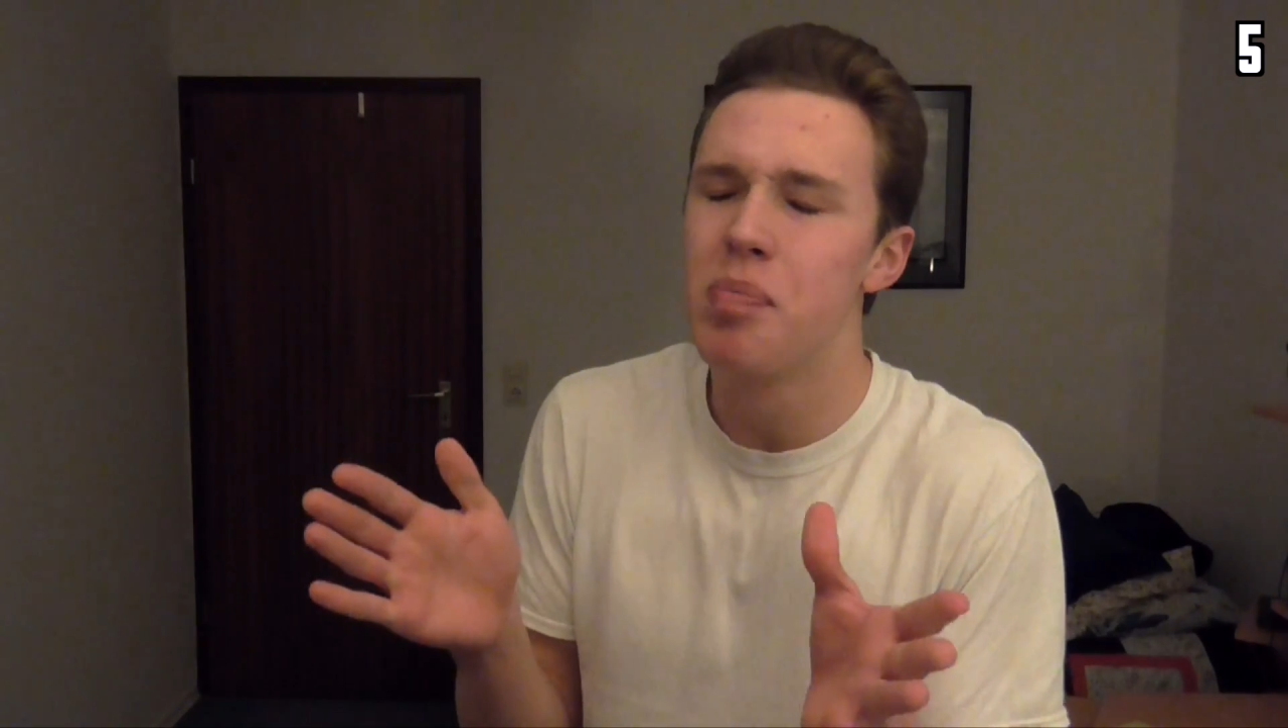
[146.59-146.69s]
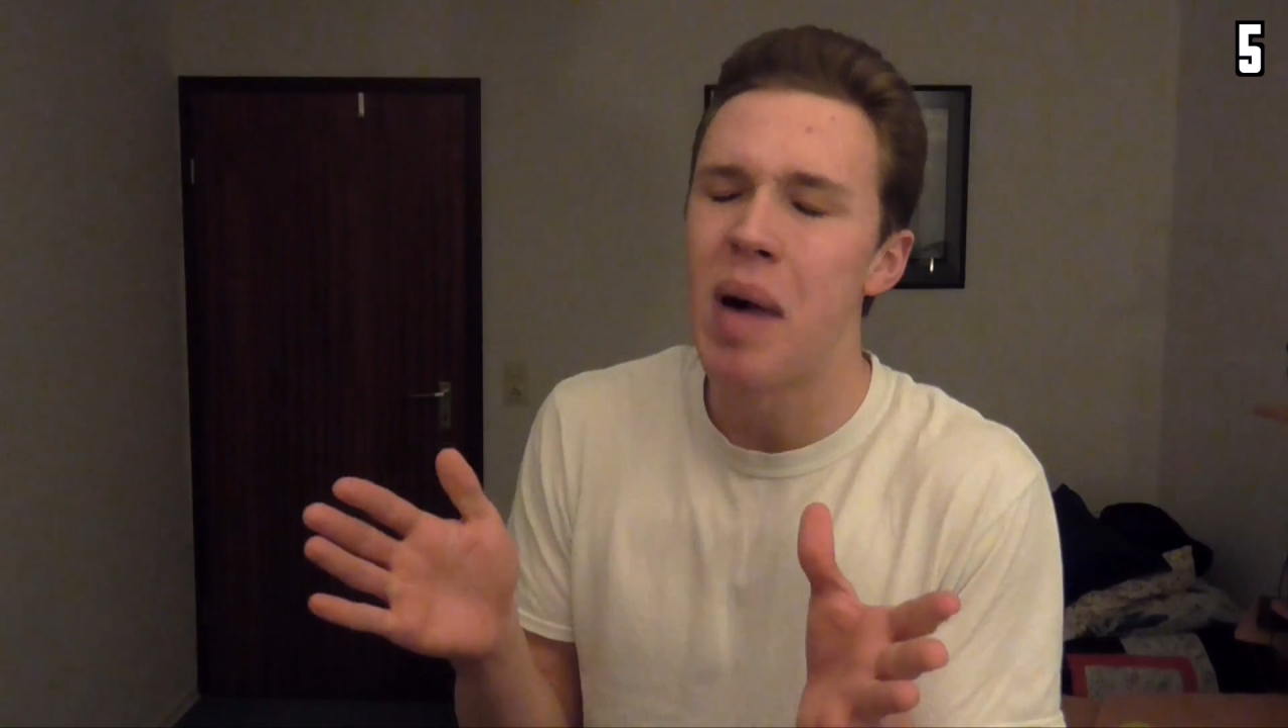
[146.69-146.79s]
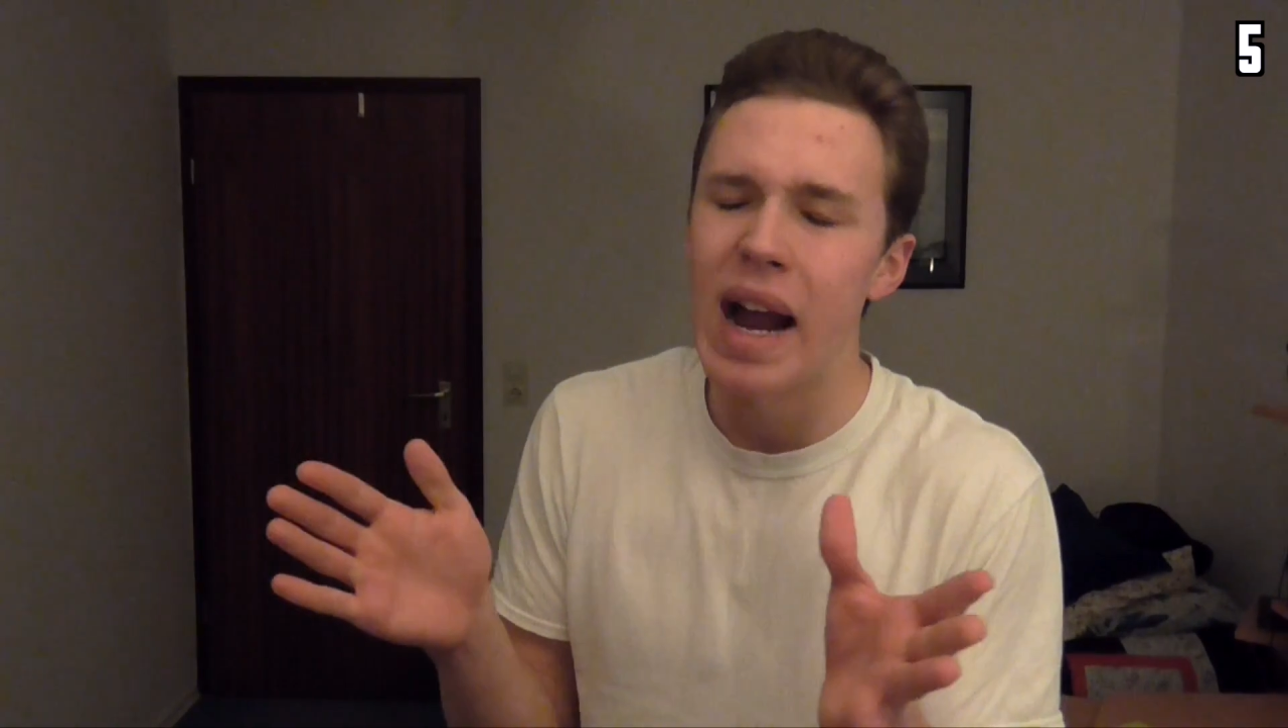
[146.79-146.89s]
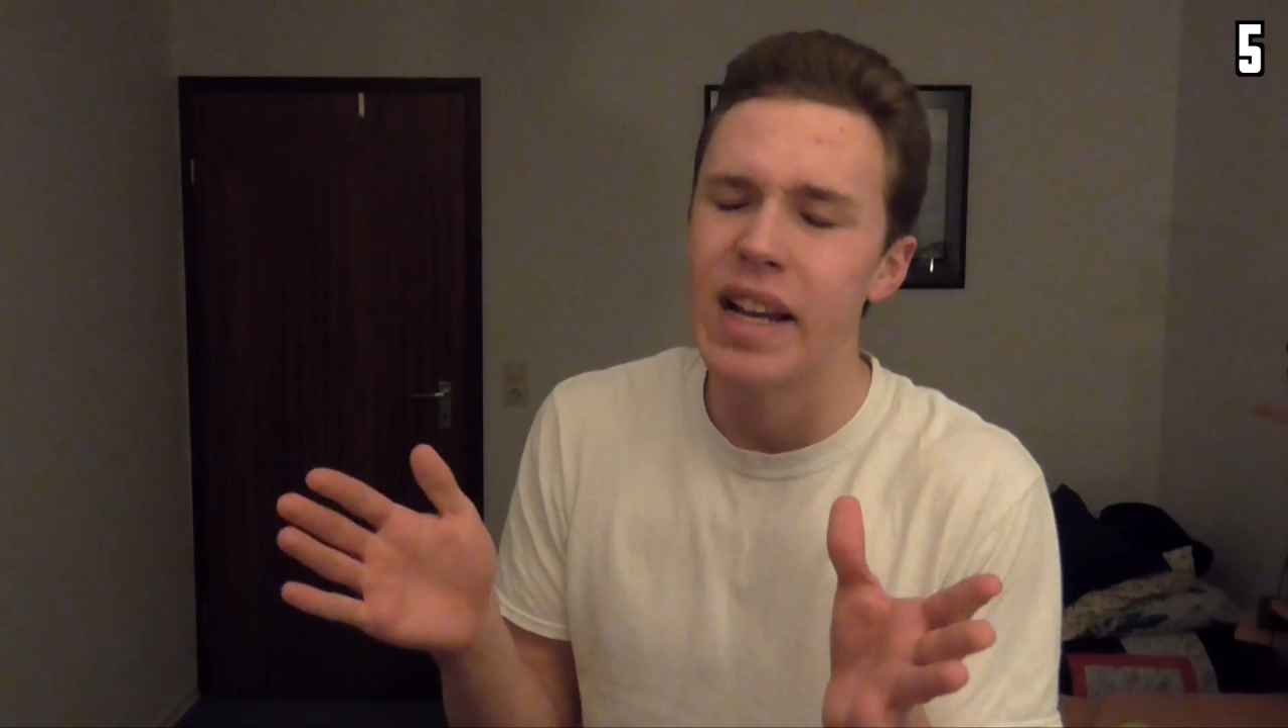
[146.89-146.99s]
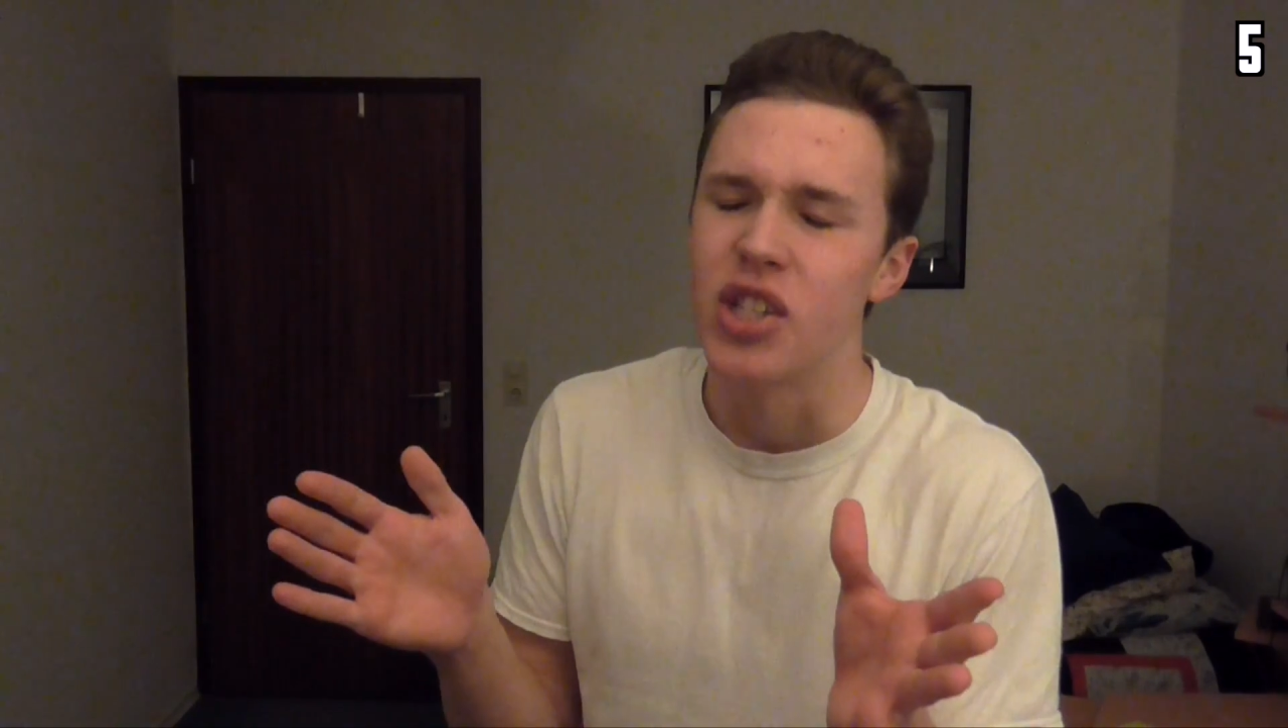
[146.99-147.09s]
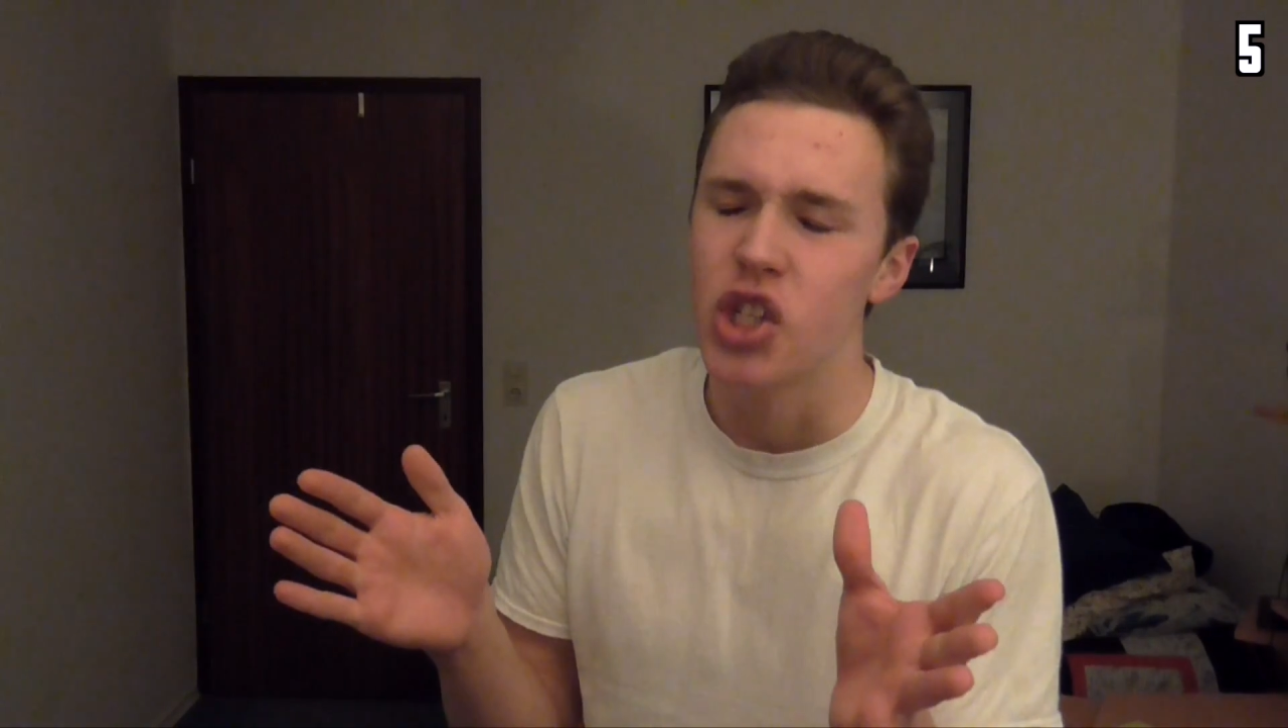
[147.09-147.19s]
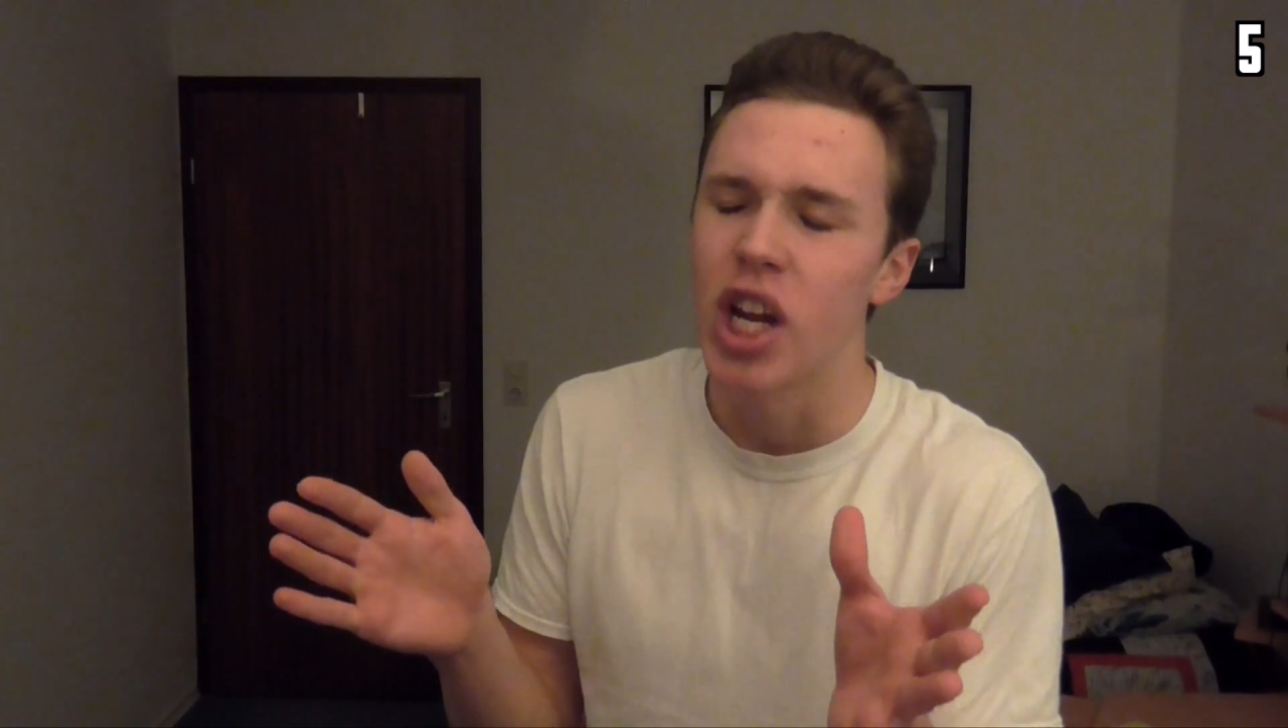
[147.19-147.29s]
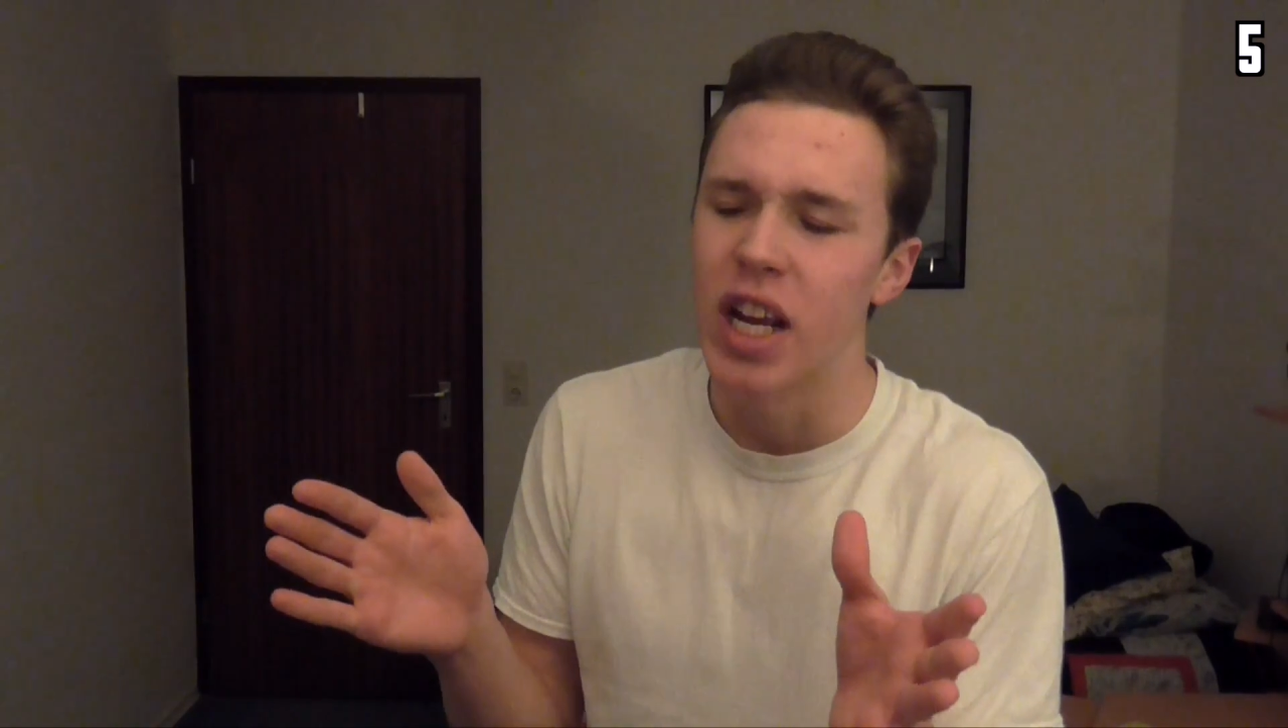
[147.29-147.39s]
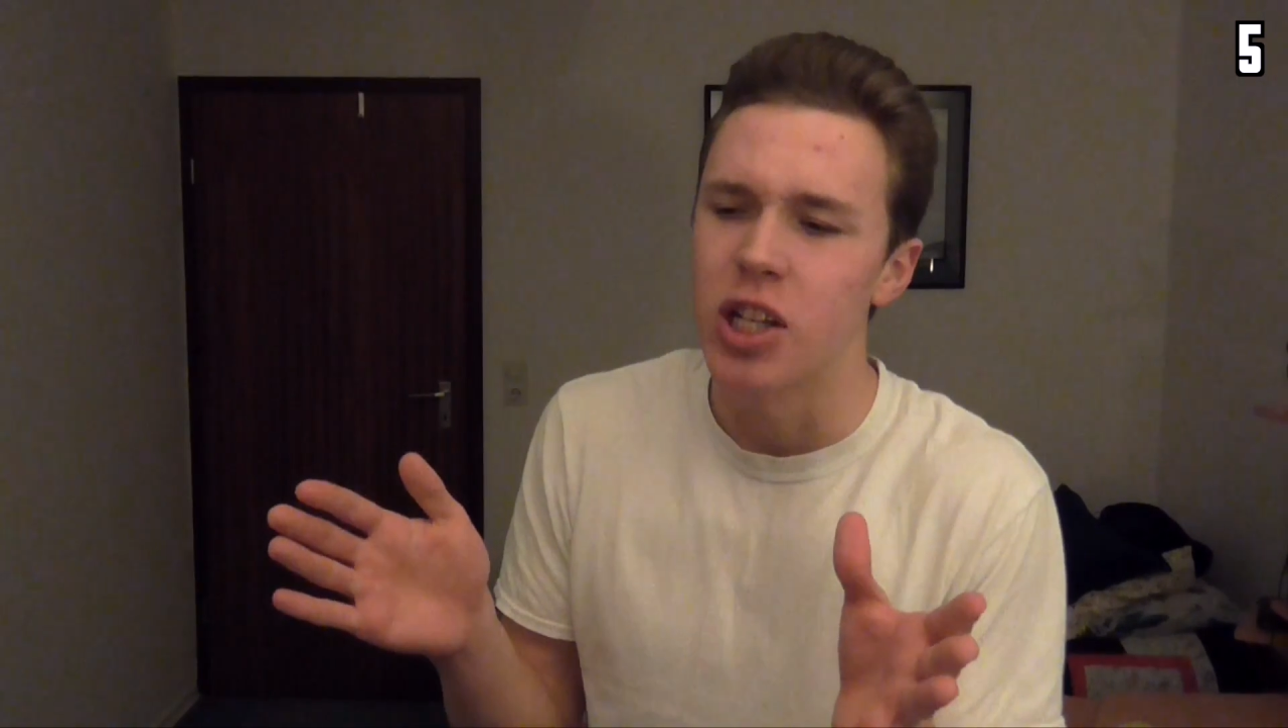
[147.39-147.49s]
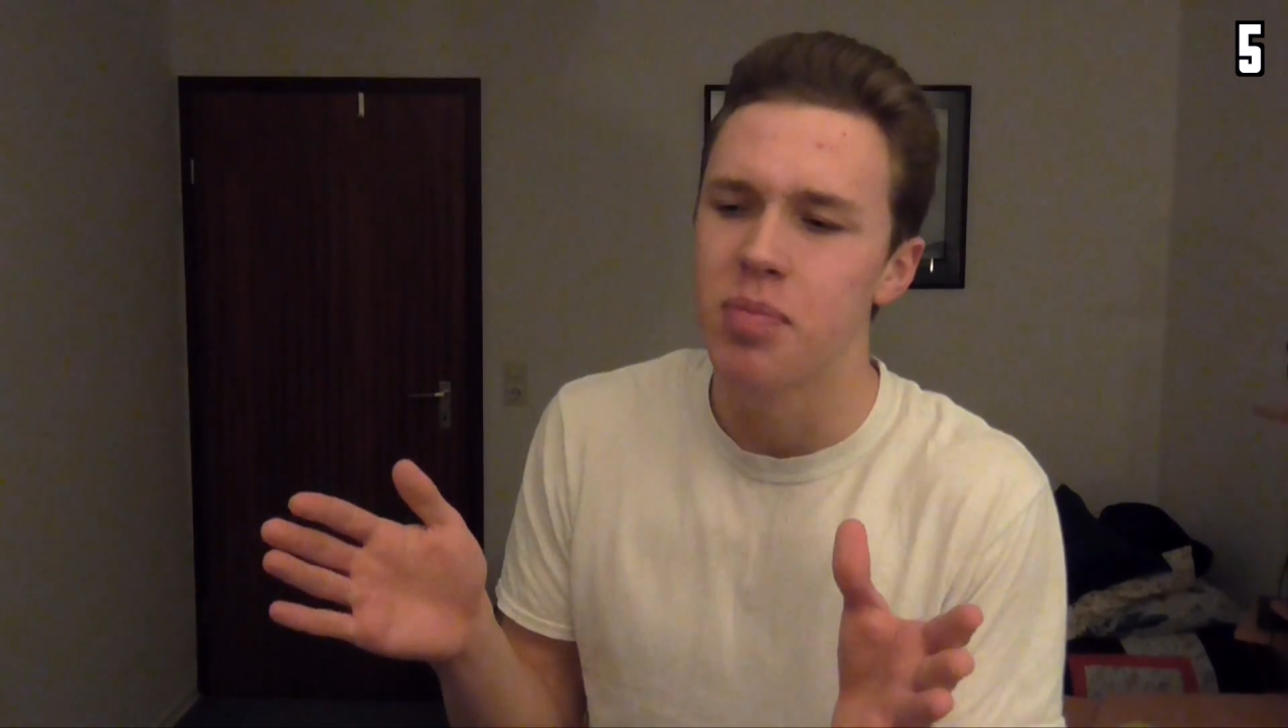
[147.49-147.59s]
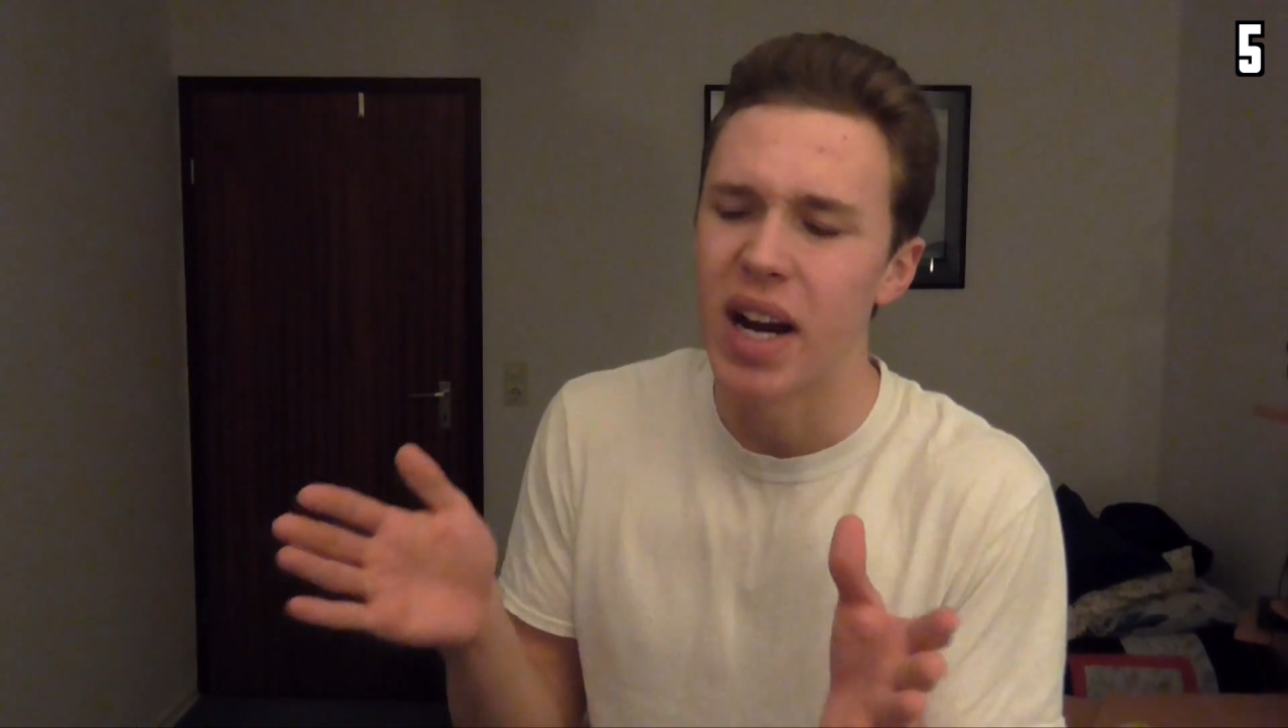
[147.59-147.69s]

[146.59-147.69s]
minds changed